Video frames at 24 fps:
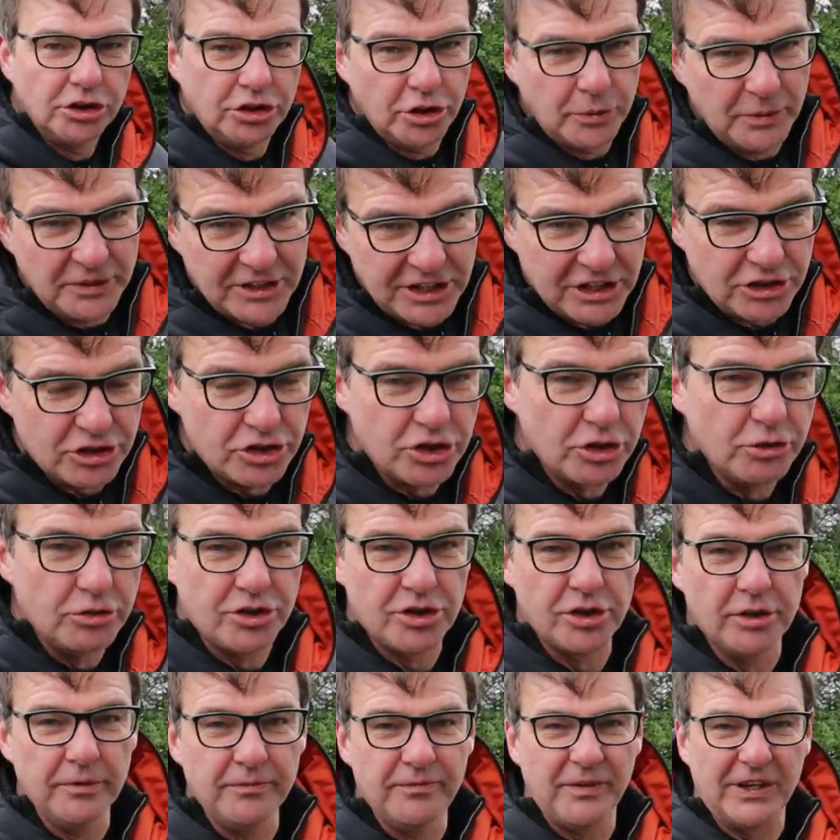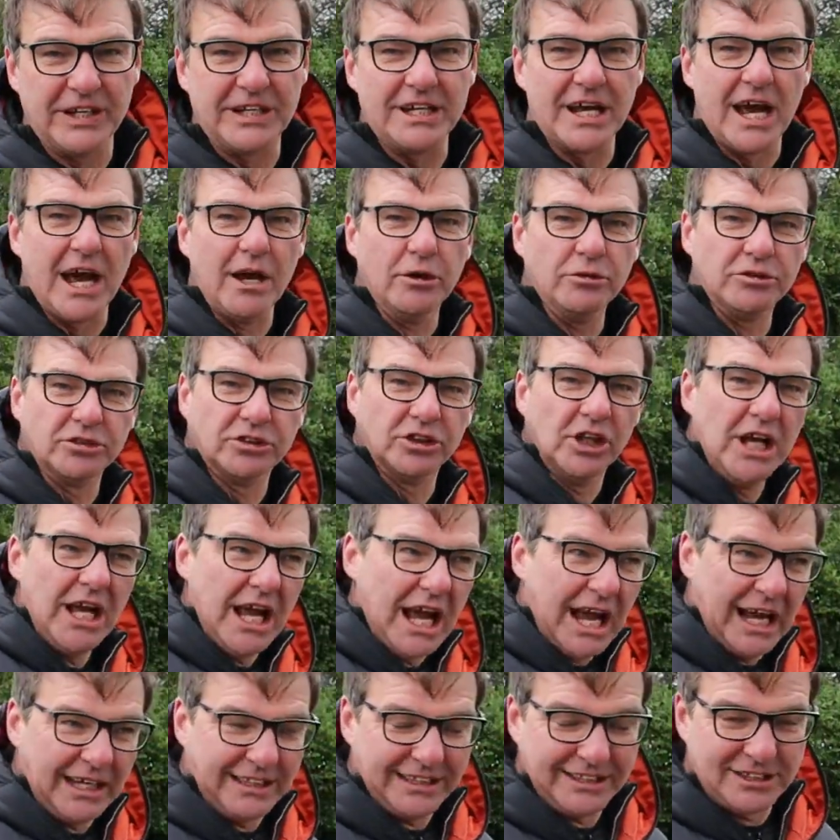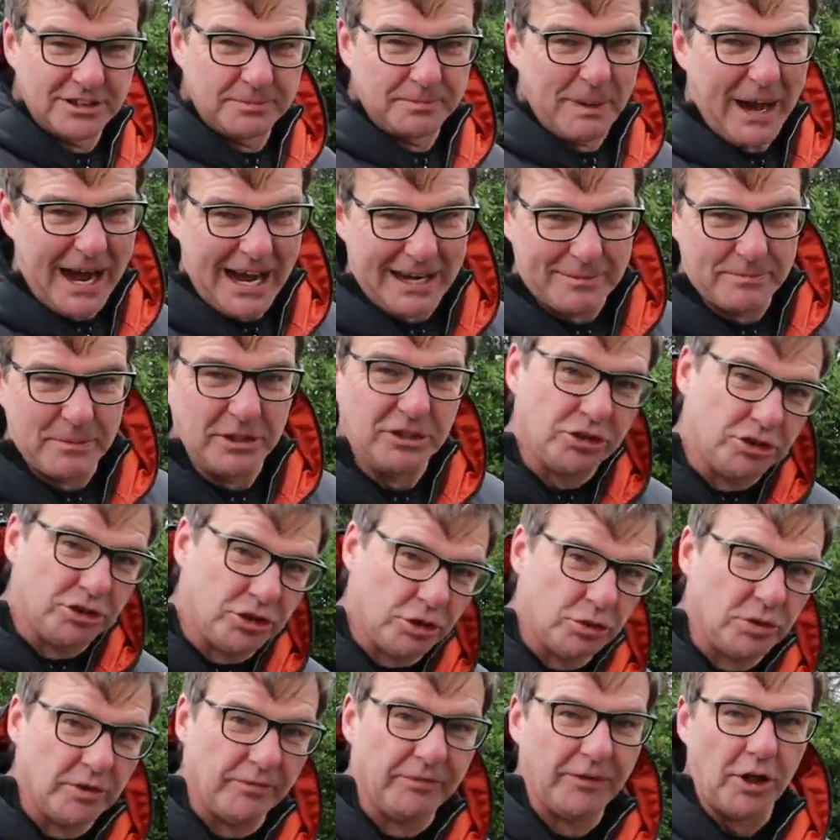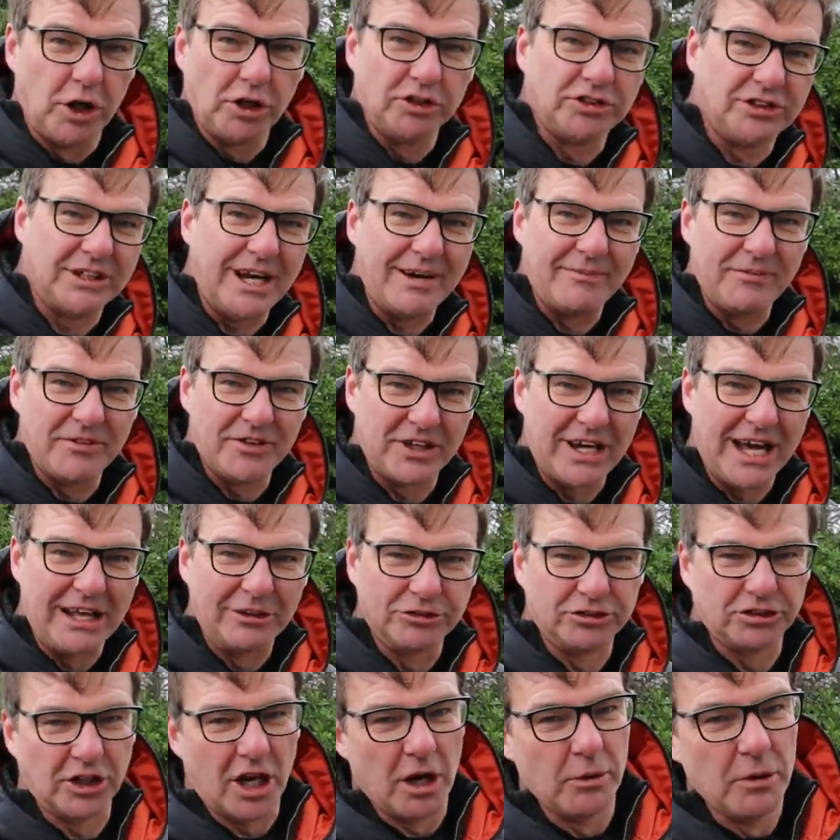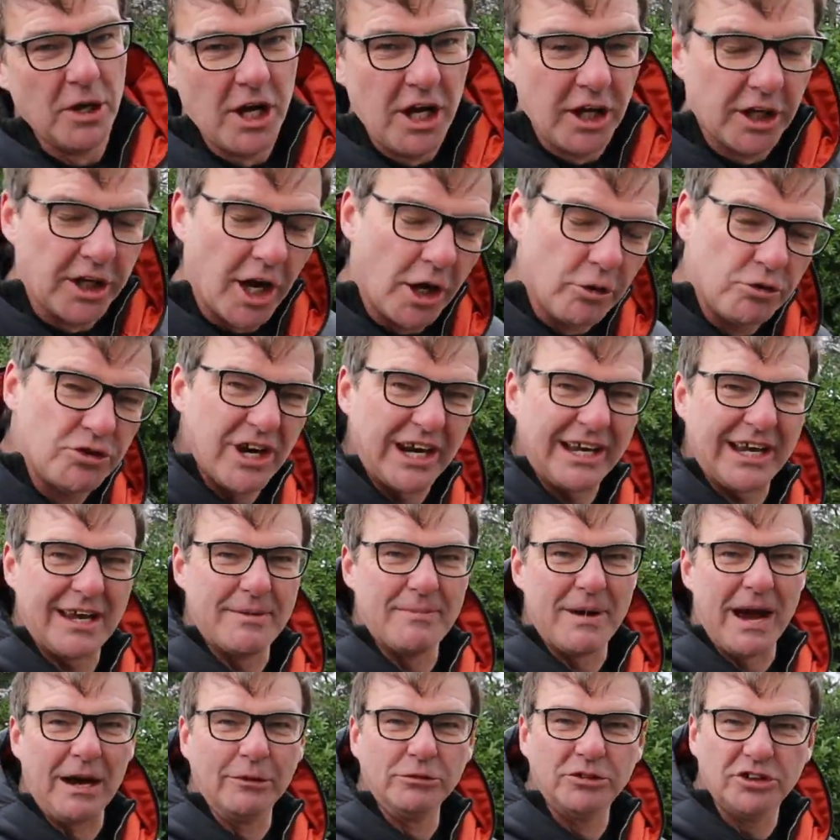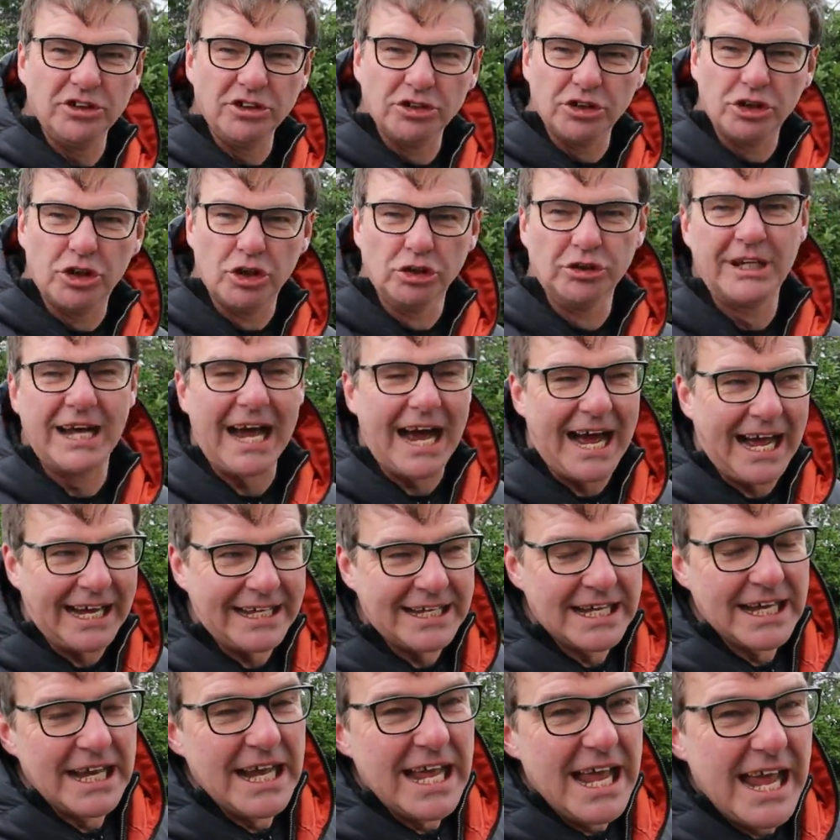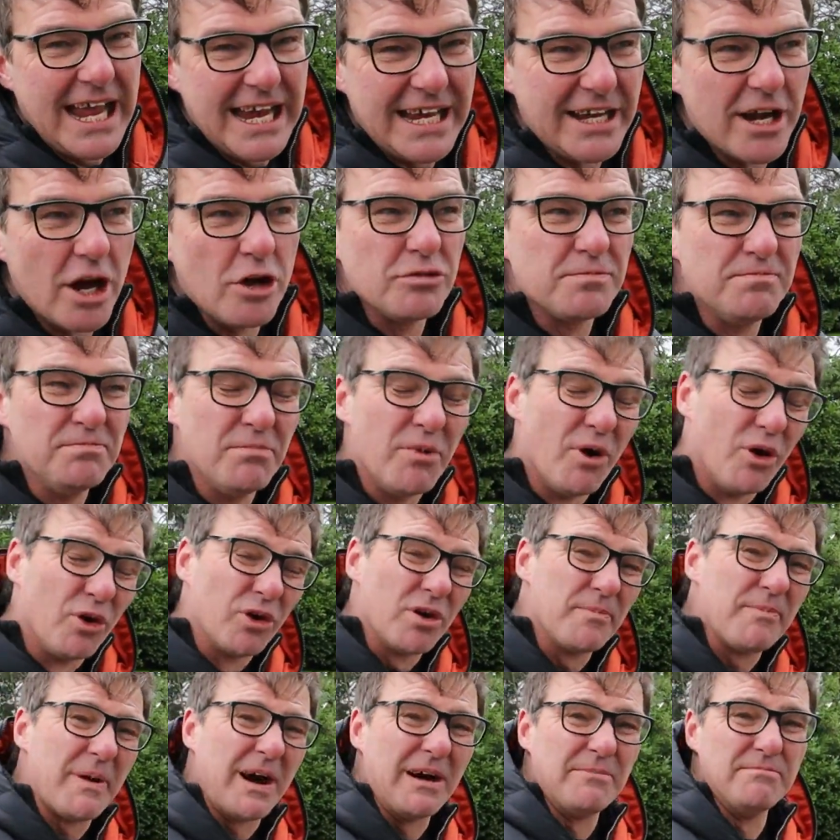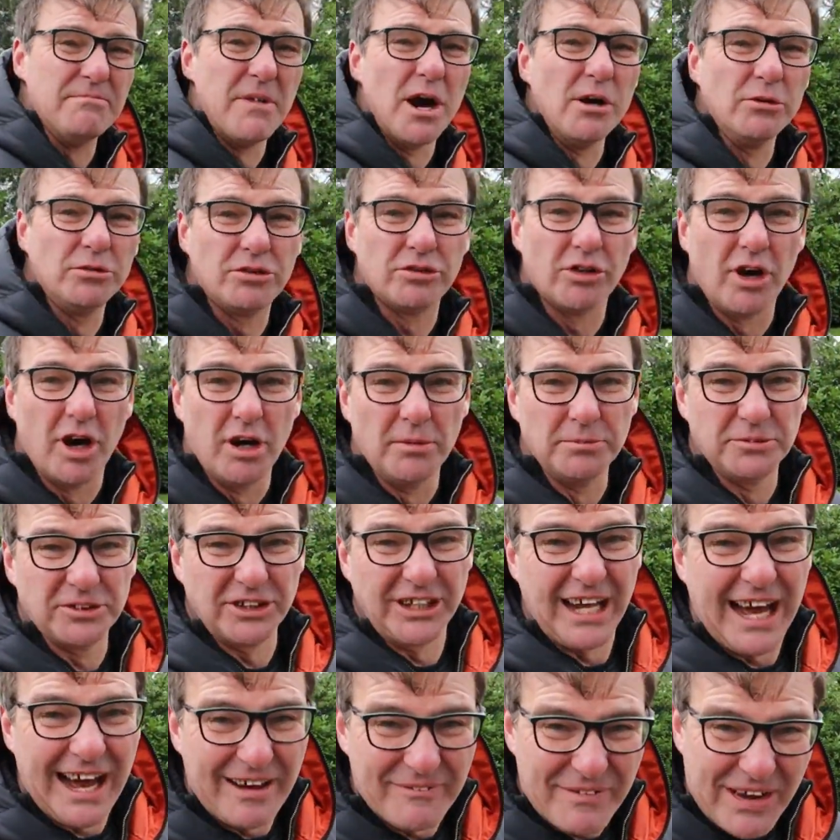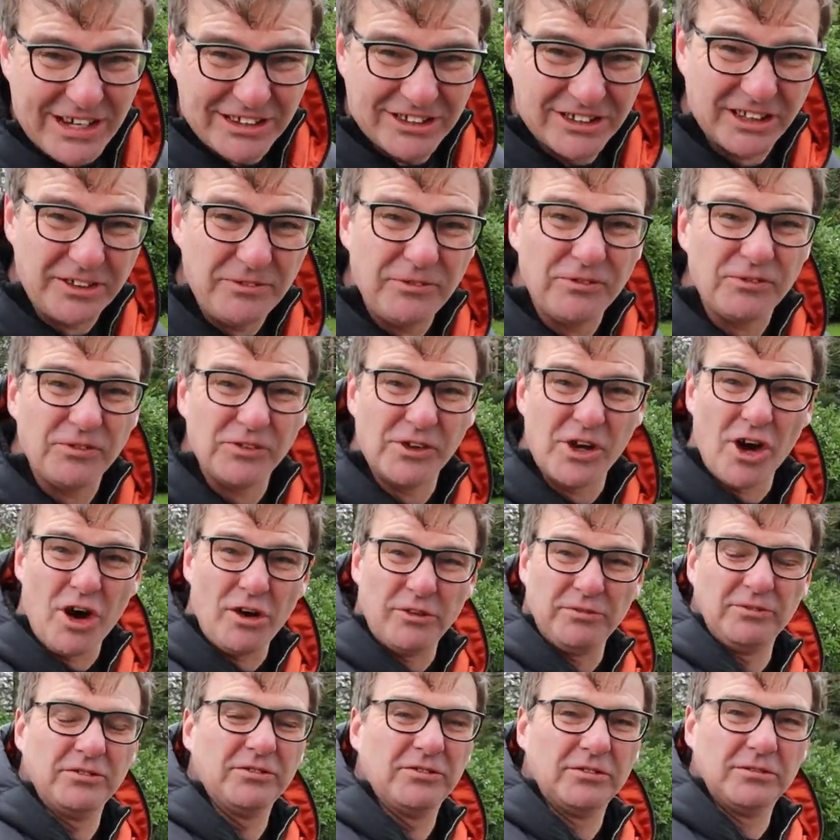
doing these YouTube videos and inspired me to do the vlogs and everything else. So go check him out. He's a good guy. He knows more about motorhomes than I've actually forgot.